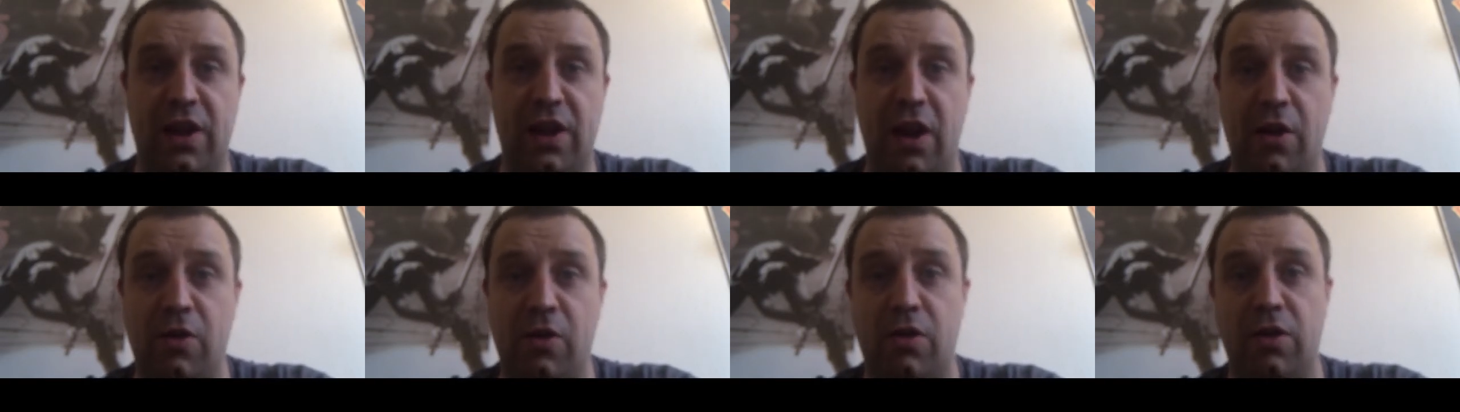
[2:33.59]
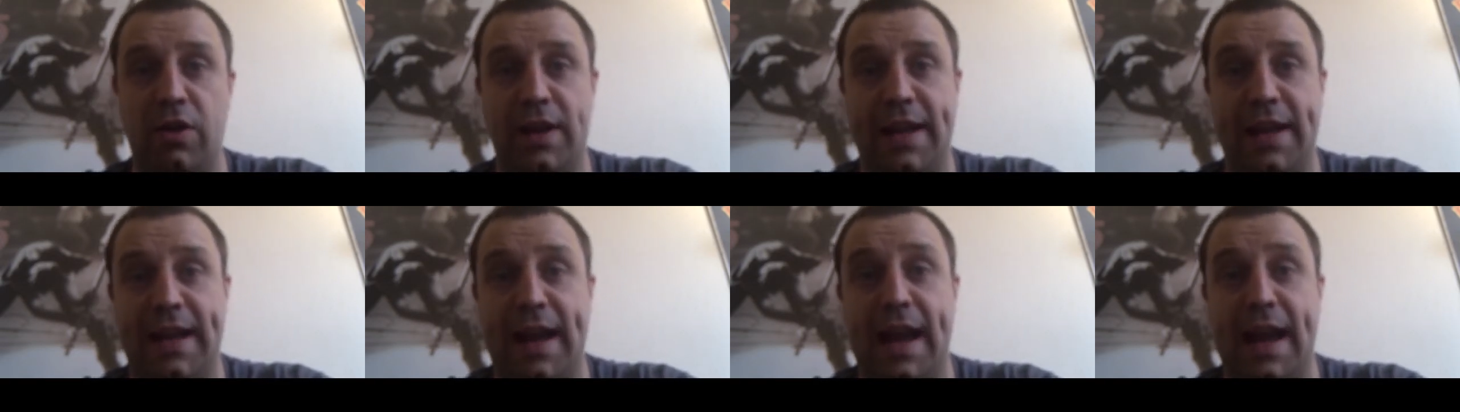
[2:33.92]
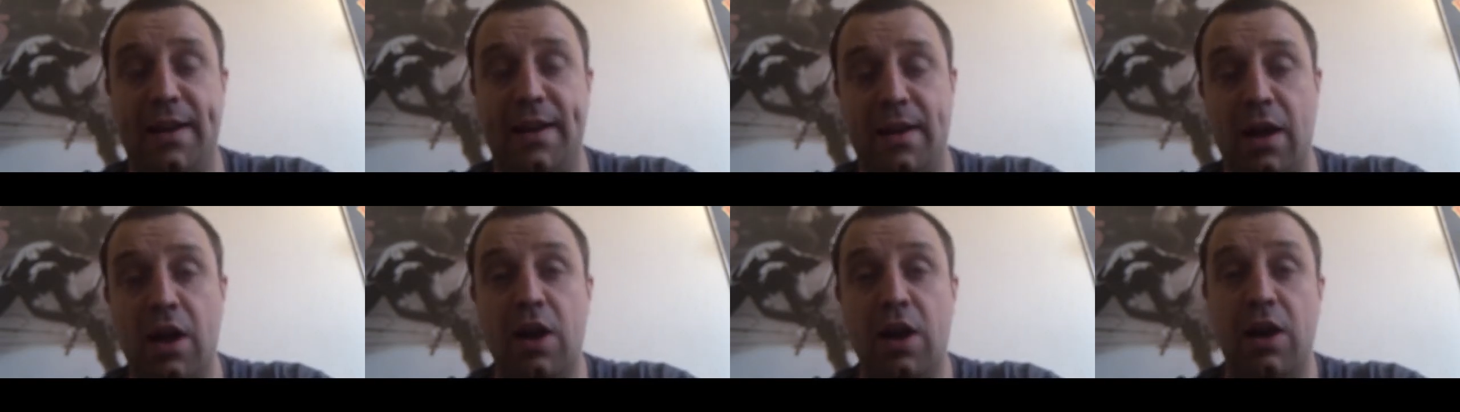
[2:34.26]

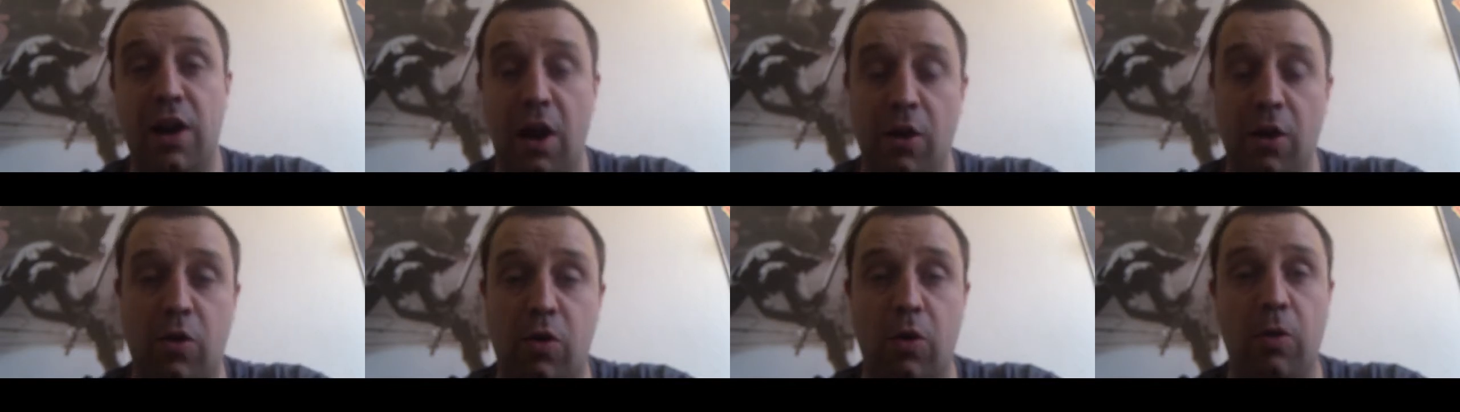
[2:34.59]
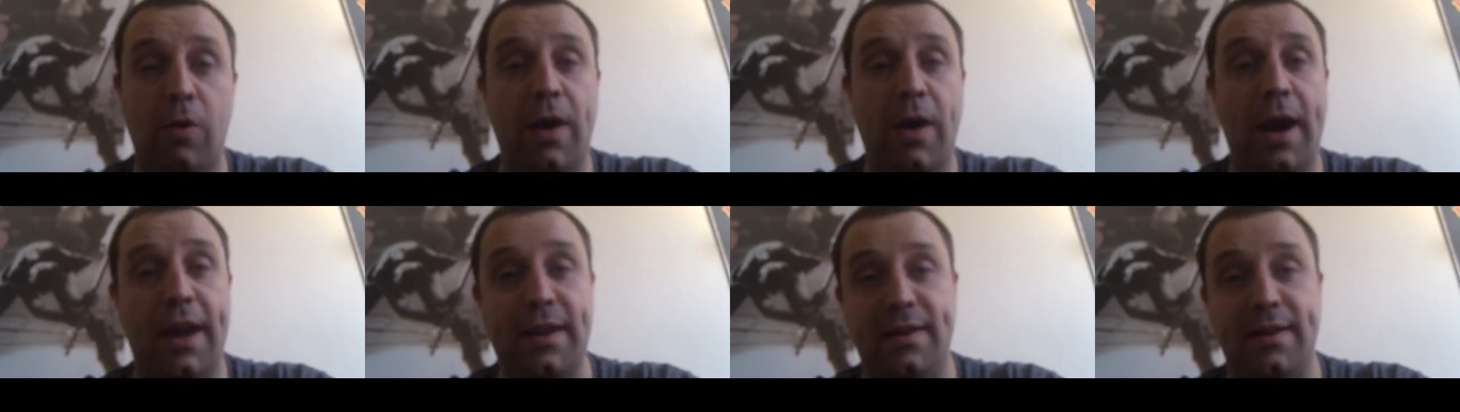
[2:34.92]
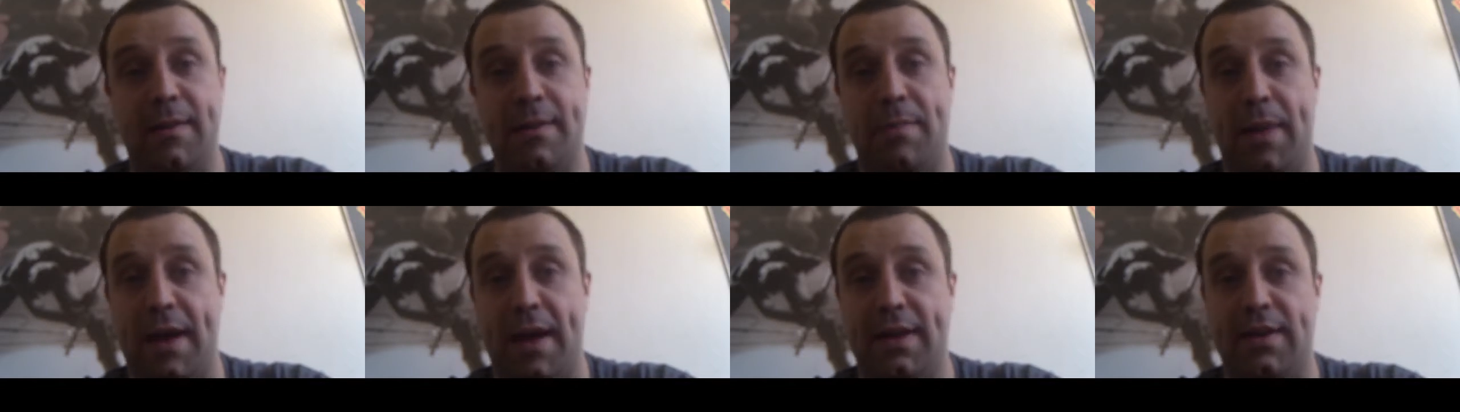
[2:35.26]
local
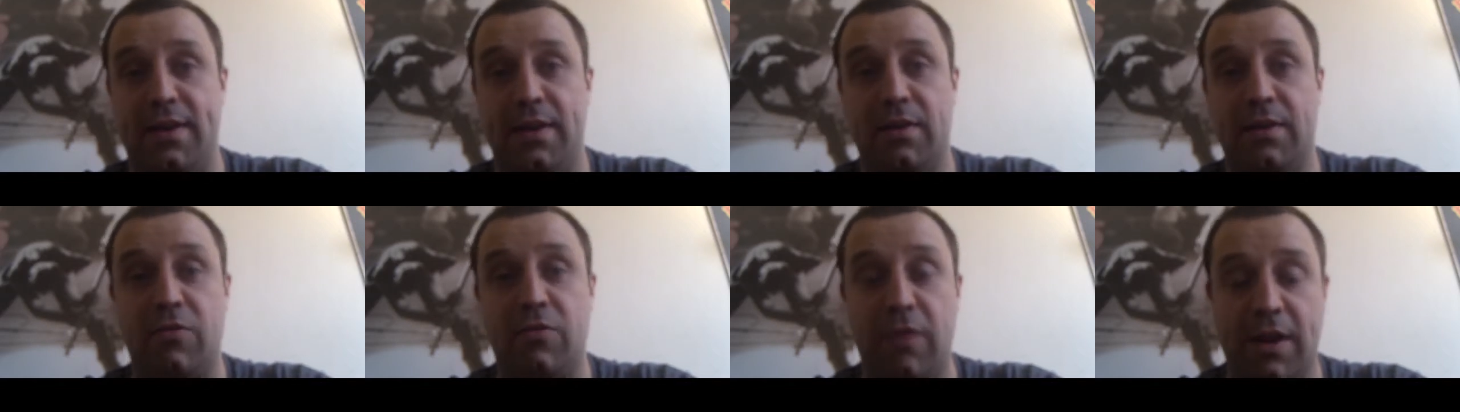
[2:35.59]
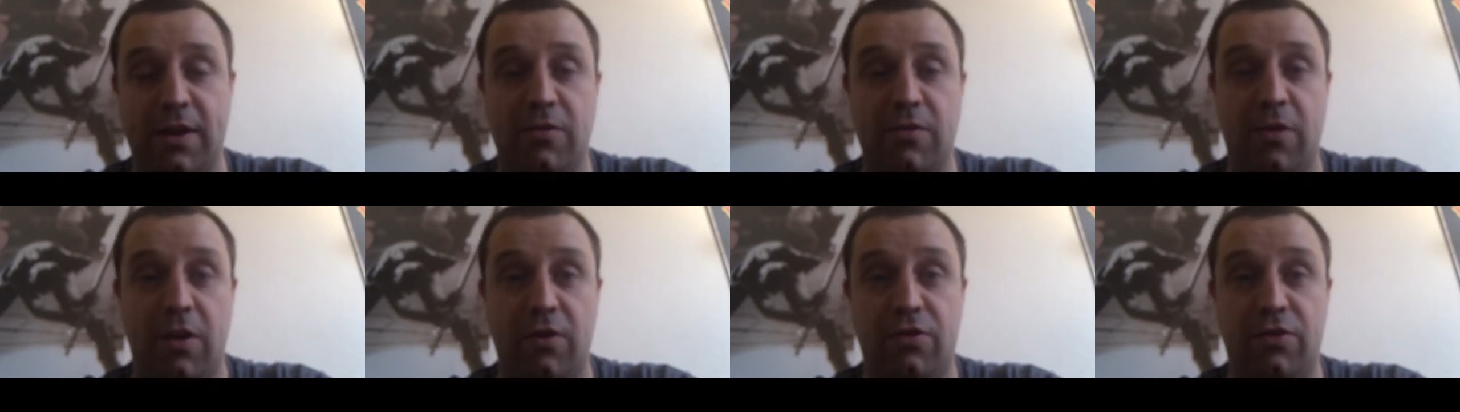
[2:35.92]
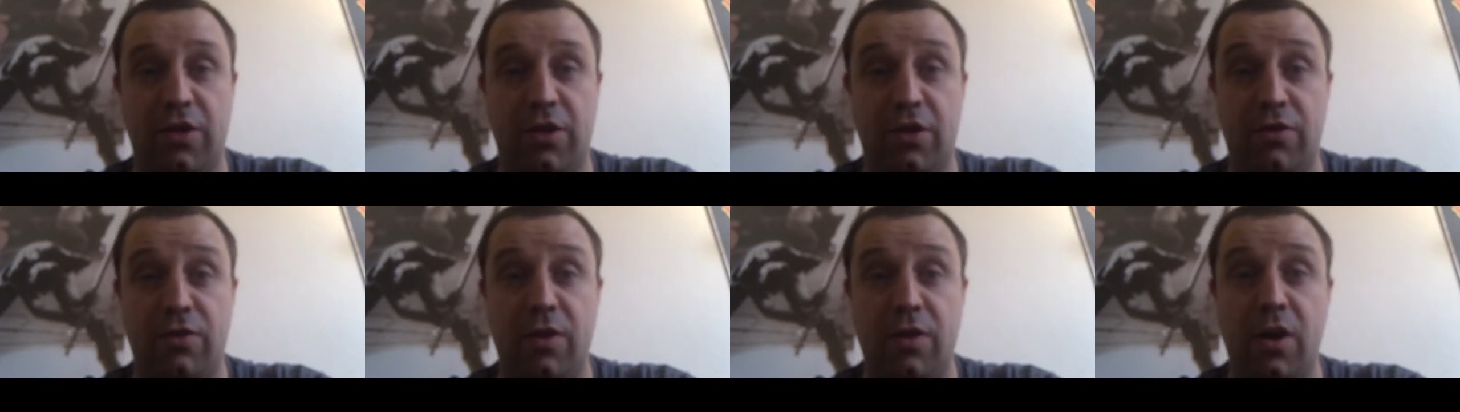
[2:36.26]
independent
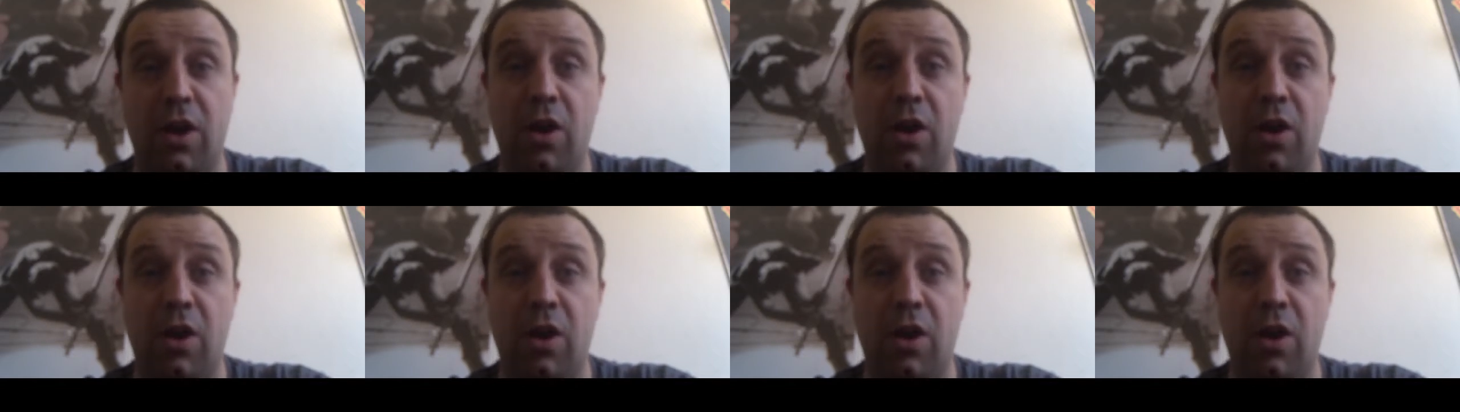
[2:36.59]
greengrocers.